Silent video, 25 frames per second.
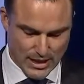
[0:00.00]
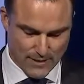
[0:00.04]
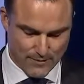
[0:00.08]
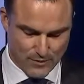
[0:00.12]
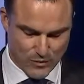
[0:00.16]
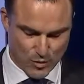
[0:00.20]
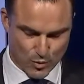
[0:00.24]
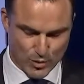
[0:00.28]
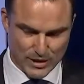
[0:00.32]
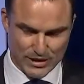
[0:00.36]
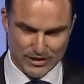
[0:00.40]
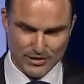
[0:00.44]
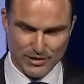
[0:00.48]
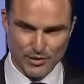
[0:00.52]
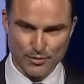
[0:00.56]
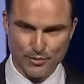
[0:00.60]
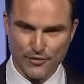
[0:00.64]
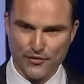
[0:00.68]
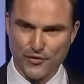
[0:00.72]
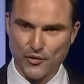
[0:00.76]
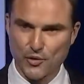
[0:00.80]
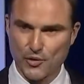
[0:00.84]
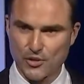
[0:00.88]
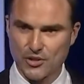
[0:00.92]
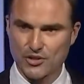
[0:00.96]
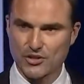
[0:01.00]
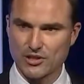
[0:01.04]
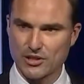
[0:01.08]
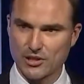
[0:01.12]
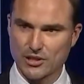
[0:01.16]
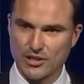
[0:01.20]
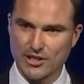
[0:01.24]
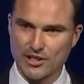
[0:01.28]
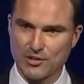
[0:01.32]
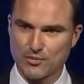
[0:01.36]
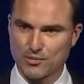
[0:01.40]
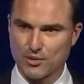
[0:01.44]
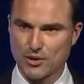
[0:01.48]
we did it before
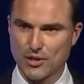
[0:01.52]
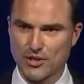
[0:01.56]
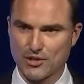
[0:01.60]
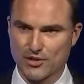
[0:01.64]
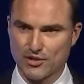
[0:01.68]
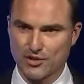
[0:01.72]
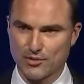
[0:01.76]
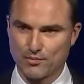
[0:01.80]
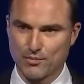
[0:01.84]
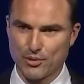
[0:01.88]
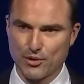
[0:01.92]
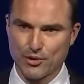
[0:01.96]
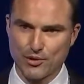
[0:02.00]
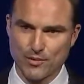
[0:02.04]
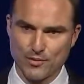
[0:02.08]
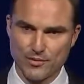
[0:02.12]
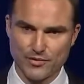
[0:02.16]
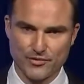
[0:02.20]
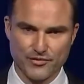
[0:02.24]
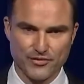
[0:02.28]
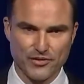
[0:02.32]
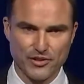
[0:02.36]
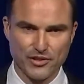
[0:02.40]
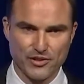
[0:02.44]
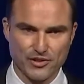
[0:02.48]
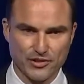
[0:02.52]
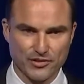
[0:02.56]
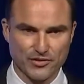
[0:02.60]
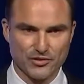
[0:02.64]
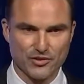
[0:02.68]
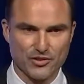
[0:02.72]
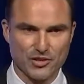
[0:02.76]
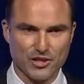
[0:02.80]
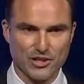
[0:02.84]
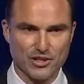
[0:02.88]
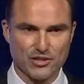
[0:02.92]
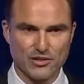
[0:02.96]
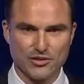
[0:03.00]
utilities prices boomed, finished
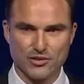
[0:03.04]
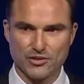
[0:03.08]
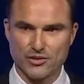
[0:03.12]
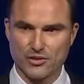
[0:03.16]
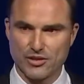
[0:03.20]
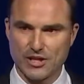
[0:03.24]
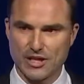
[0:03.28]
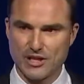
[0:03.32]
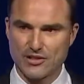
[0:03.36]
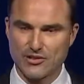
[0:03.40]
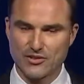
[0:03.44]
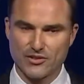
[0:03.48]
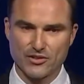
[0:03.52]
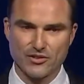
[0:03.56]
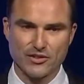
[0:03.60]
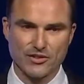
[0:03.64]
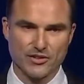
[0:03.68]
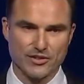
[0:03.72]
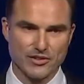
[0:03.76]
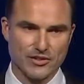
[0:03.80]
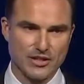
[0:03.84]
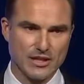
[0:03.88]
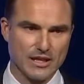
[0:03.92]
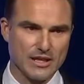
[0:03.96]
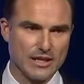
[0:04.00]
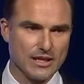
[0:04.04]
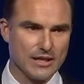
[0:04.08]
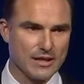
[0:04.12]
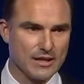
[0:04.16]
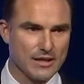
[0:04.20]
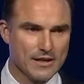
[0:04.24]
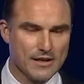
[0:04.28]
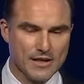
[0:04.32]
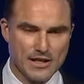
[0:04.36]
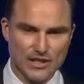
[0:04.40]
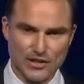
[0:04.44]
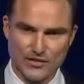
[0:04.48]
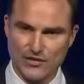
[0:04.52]
construction in 2016.
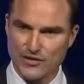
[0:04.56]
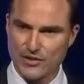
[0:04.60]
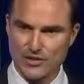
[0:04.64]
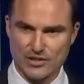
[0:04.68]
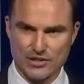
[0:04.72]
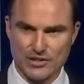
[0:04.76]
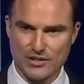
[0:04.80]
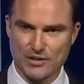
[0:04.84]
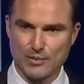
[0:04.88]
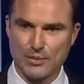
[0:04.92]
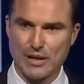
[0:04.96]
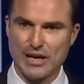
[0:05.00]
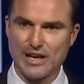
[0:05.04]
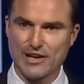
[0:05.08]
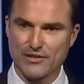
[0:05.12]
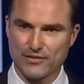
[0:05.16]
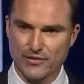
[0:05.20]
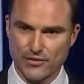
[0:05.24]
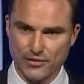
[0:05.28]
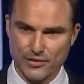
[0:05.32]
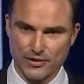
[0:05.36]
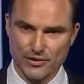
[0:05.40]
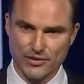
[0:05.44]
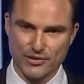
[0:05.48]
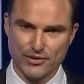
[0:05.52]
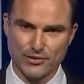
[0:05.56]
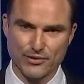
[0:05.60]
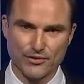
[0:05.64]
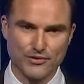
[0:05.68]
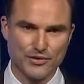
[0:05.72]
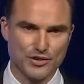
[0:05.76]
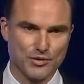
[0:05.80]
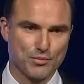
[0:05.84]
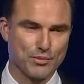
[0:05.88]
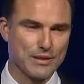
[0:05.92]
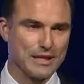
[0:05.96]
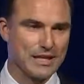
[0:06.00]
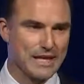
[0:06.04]
It's virtually paid for itself.
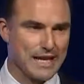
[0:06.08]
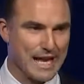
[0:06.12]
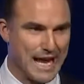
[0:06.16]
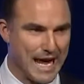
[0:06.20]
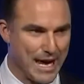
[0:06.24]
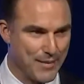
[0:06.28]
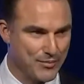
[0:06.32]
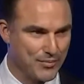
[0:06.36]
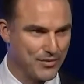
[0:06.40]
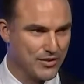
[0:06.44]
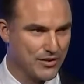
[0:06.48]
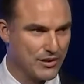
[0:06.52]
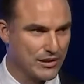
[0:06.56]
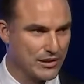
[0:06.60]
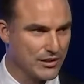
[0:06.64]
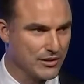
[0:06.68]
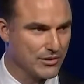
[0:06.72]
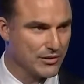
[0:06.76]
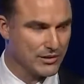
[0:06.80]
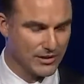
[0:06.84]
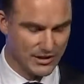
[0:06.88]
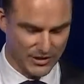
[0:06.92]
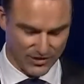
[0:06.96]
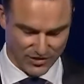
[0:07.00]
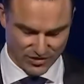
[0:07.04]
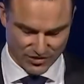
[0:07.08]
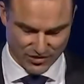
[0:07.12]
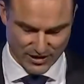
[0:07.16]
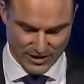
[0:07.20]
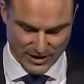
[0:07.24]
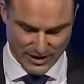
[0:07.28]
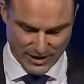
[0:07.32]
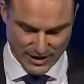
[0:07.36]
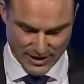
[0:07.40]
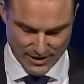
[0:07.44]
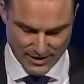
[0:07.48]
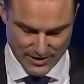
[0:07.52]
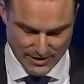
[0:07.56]
It's been an absolutely
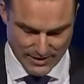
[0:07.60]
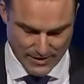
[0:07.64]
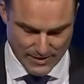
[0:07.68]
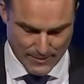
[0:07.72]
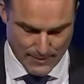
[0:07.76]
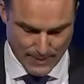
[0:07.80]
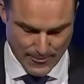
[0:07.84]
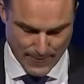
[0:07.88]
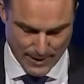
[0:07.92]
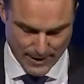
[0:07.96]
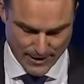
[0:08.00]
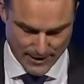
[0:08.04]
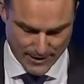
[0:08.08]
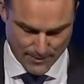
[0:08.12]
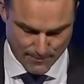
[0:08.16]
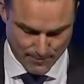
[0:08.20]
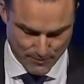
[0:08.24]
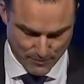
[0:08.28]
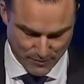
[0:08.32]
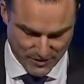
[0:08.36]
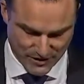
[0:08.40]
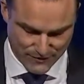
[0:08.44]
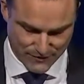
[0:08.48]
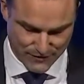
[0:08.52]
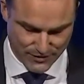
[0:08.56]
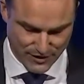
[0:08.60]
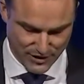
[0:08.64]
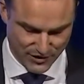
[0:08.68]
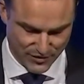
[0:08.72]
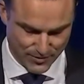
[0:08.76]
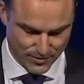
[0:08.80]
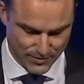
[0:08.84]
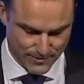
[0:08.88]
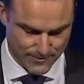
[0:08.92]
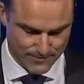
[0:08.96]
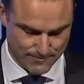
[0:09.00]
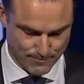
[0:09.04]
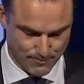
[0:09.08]
stellar
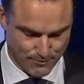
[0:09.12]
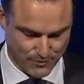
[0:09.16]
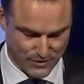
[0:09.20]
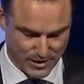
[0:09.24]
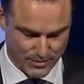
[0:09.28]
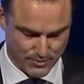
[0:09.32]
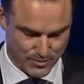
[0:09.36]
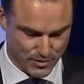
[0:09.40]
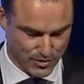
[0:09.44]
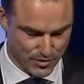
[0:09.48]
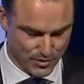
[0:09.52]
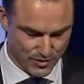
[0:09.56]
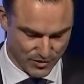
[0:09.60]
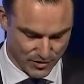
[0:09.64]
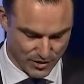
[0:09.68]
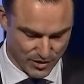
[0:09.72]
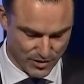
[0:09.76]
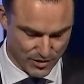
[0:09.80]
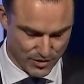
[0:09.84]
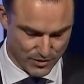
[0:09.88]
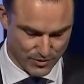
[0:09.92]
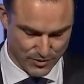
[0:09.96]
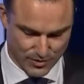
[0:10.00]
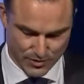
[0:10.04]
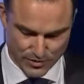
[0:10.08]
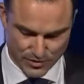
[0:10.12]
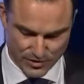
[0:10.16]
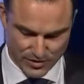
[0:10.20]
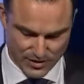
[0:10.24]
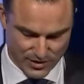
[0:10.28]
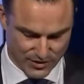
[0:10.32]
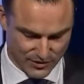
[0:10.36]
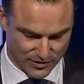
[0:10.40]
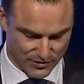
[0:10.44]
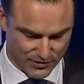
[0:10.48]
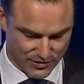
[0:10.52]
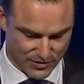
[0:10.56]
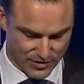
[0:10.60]
investment, but also doing good
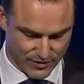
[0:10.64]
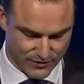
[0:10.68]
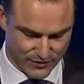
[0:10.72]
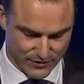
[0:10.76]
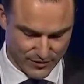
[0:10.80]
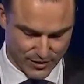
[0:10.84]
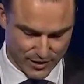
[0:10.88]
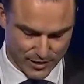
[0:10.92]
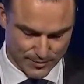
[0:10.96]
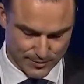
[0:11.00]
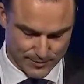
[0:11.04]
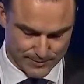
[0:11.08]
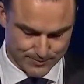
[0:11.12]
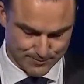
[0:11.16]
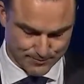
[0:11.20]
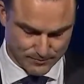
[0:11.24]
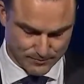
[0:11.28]
things for the environment.